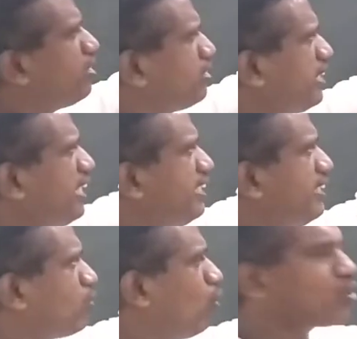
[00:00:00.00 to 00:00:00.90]

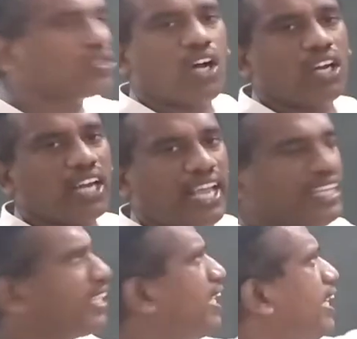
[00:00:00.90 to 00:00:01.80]
Then it goes on
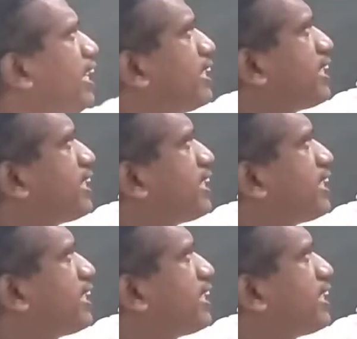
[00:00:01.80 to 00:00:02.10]
like